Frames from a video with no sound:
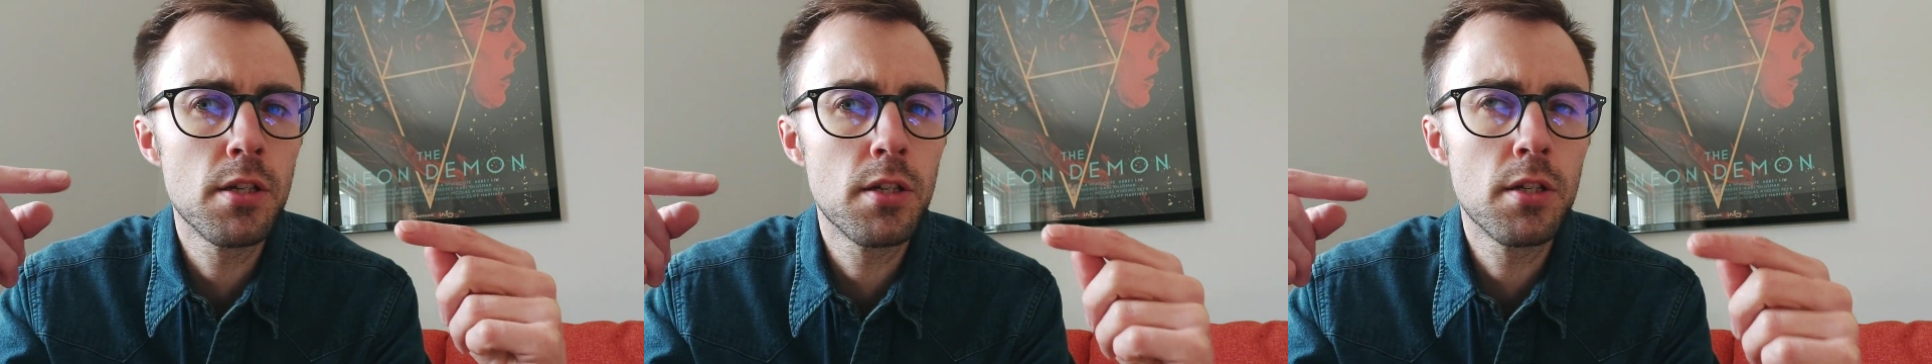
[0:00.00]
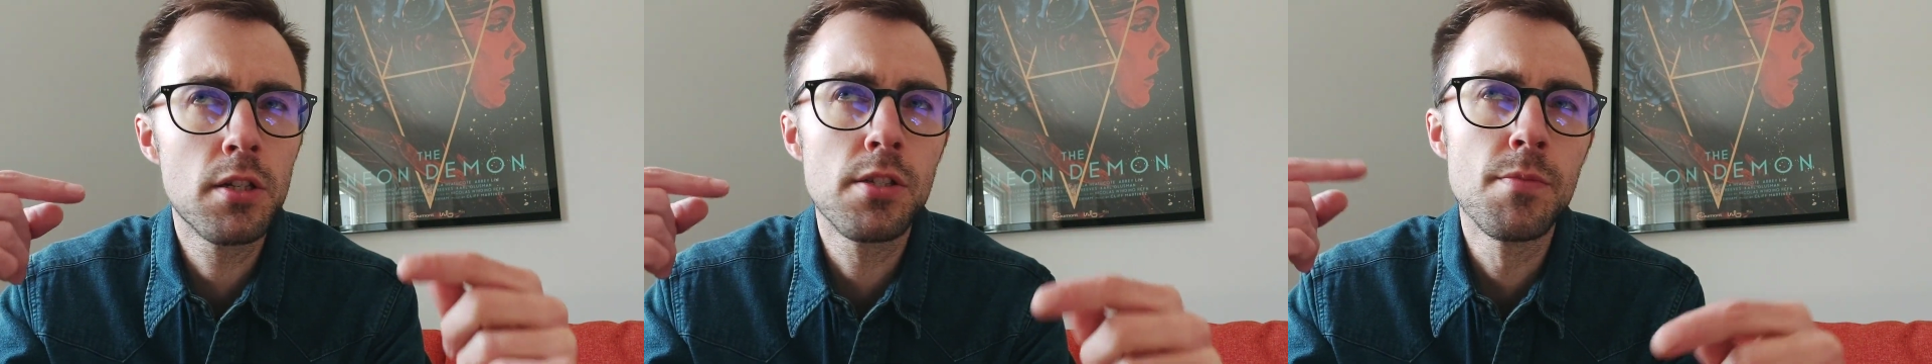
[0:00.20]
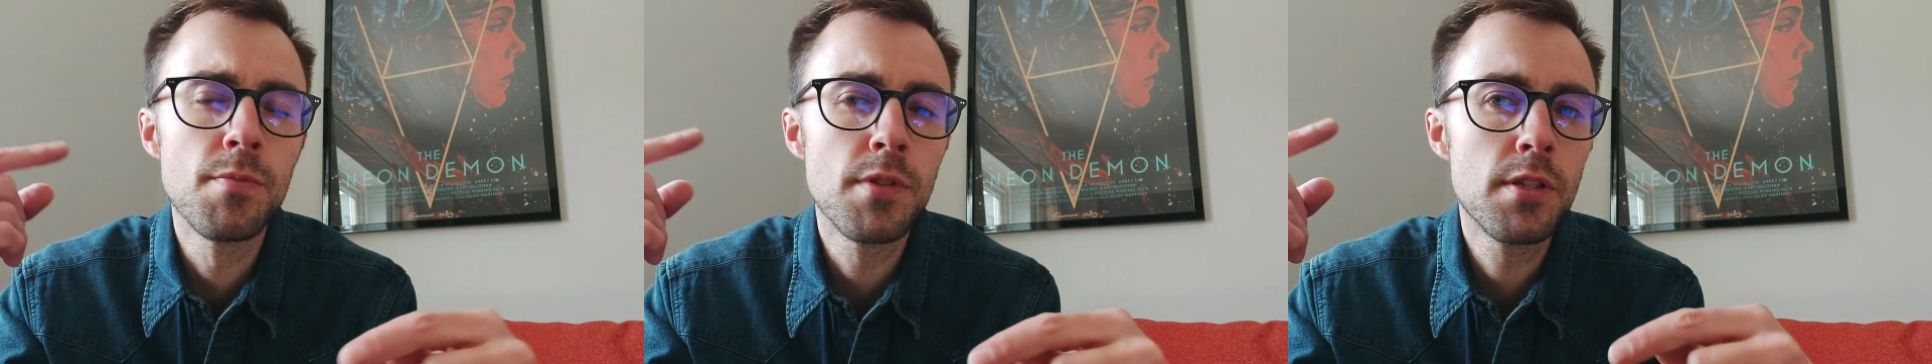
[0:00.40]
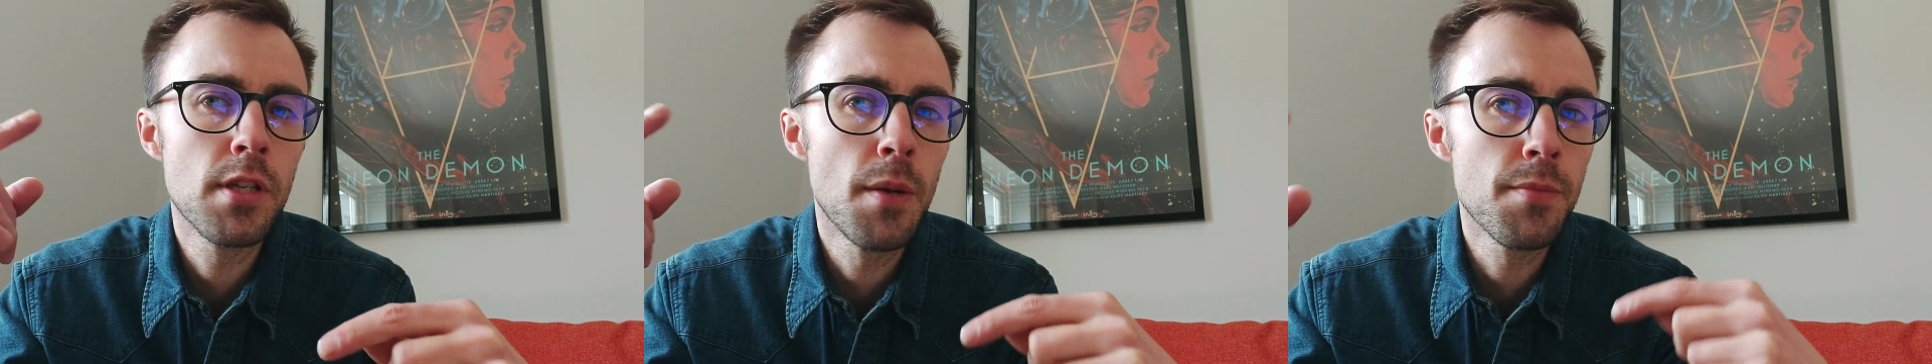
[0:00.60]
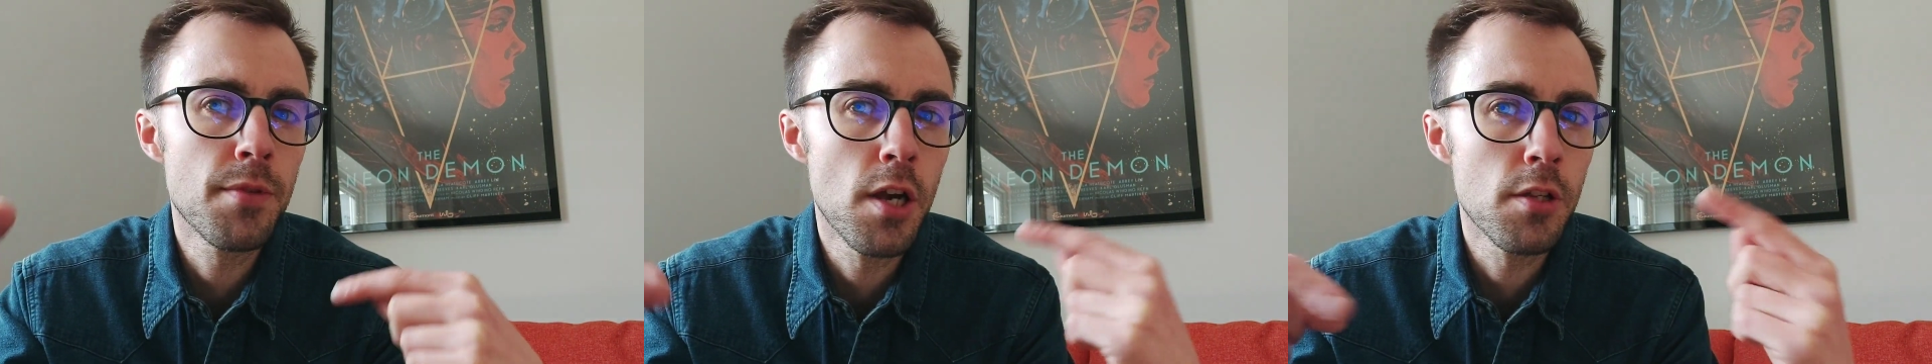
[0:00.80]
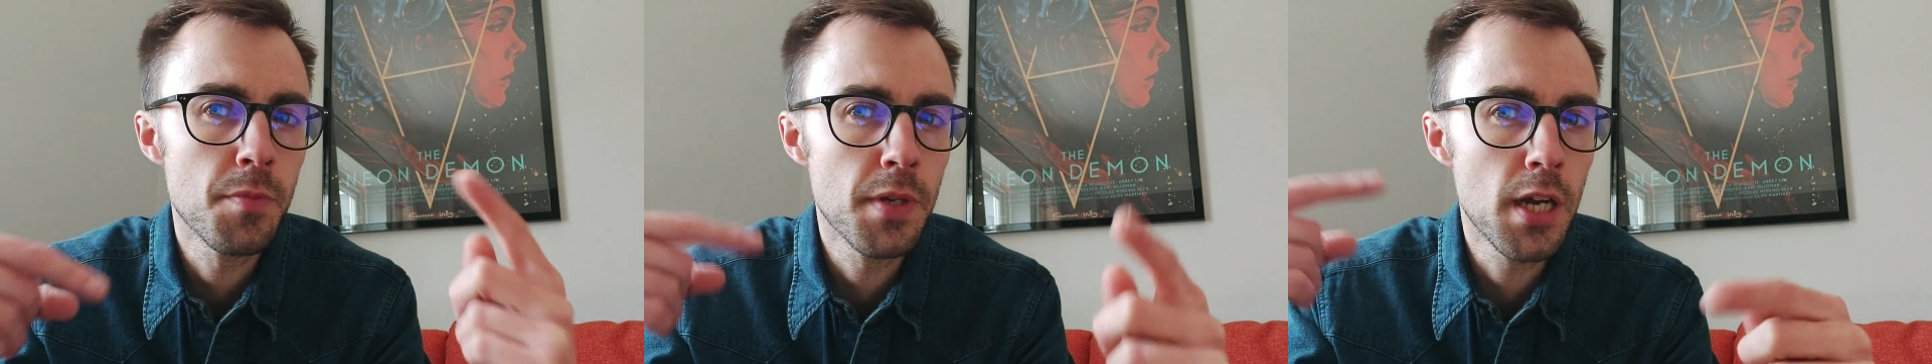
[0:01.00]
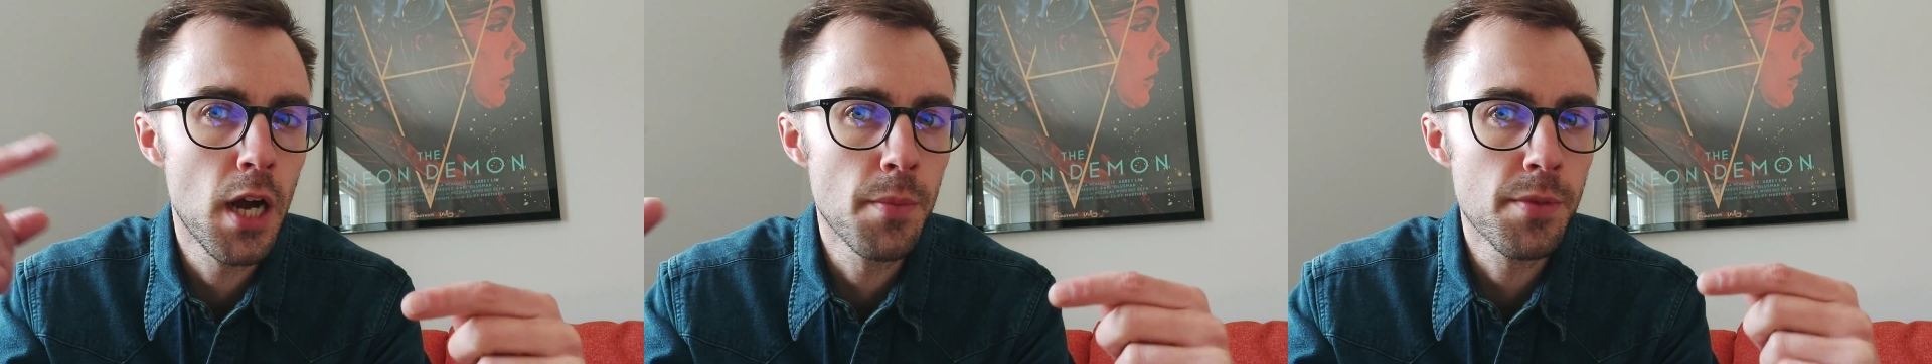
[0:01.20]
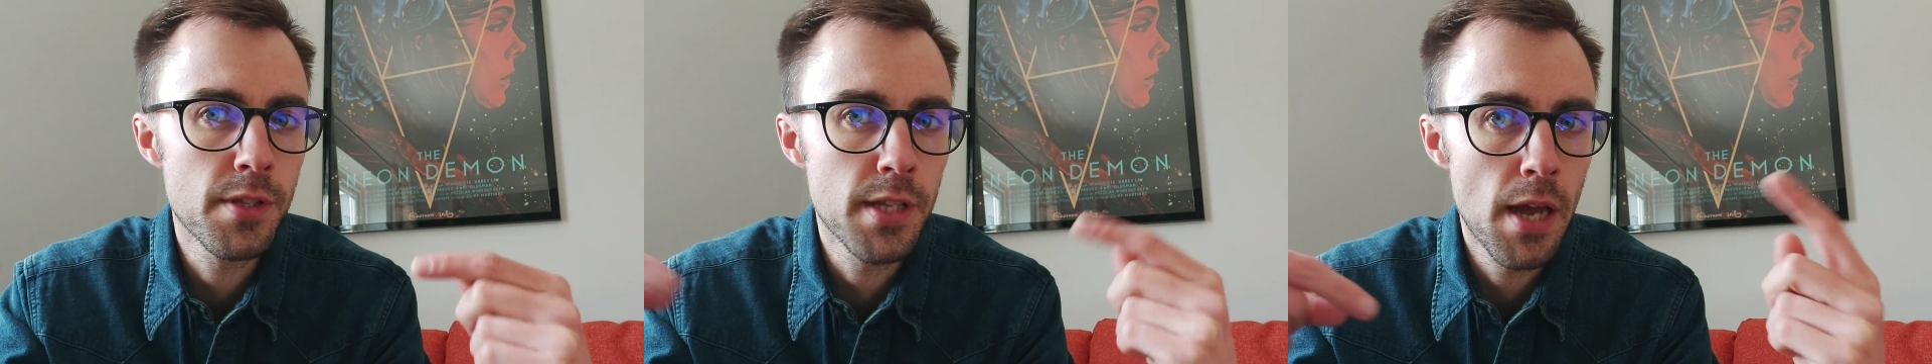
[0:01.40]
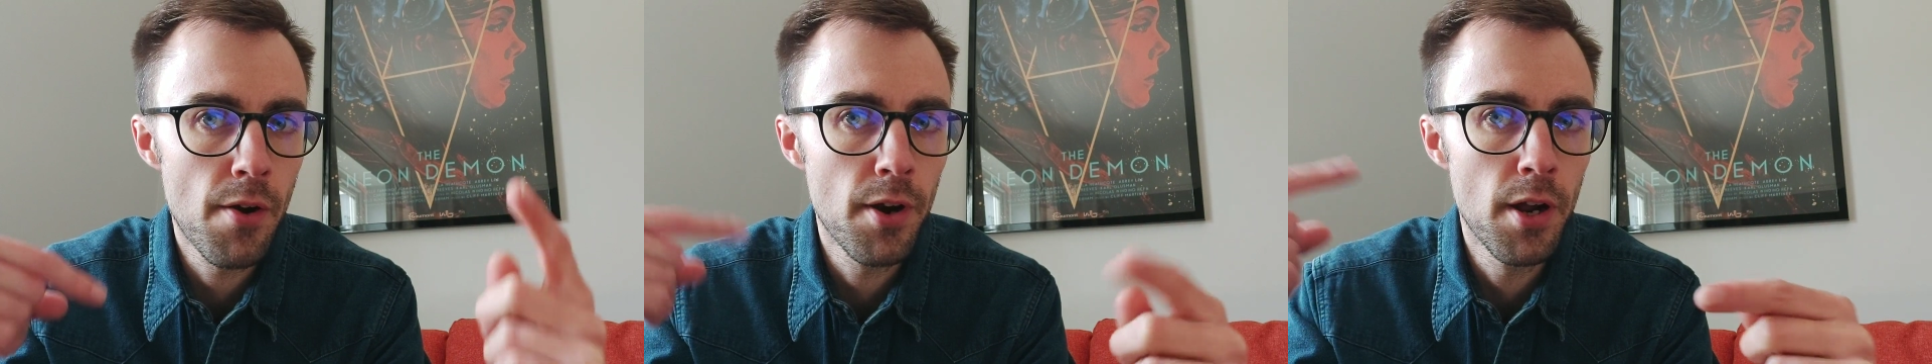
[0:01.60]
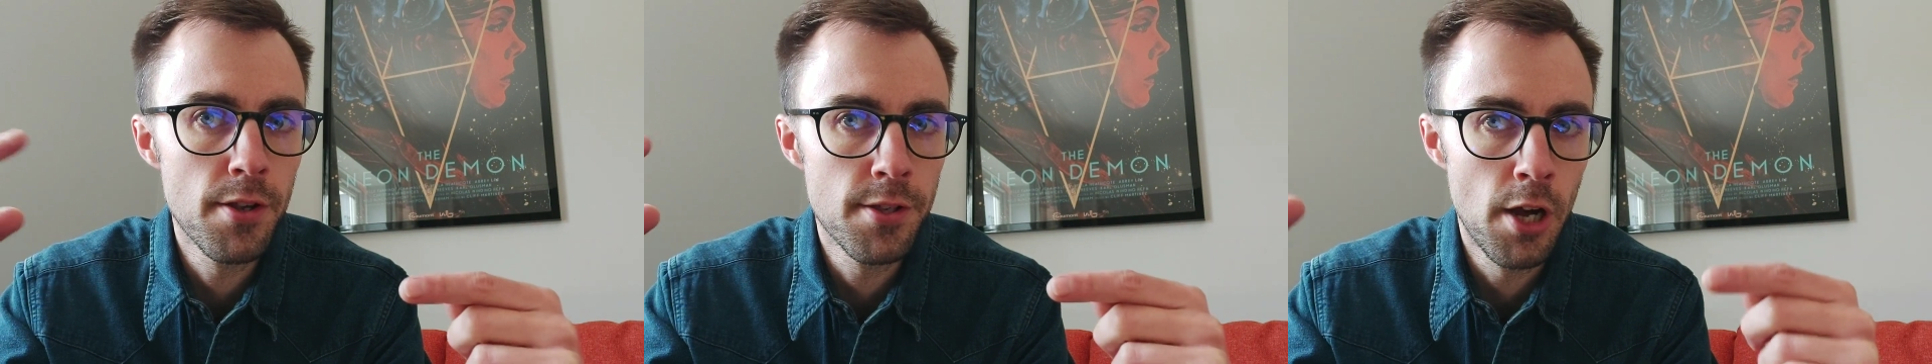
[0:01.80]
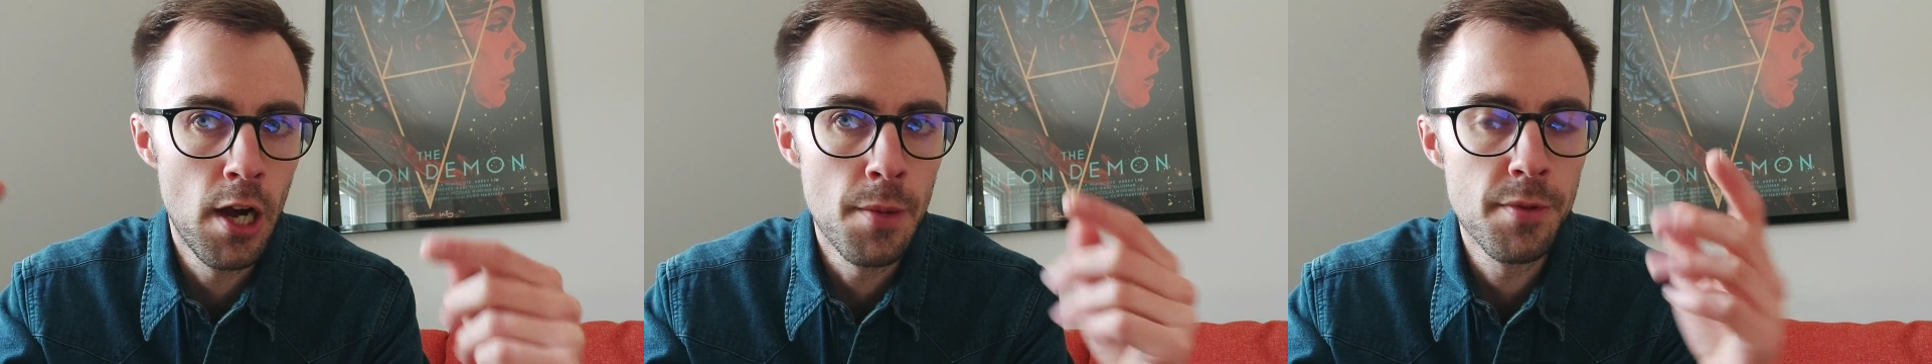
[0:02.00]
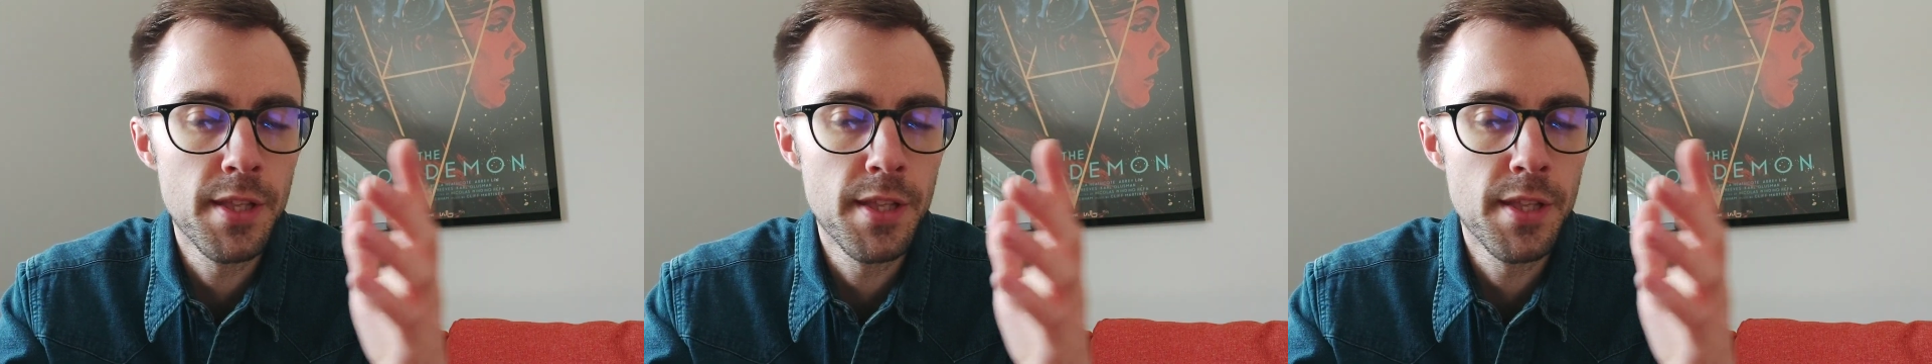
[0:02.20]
sometimes become stereotypes.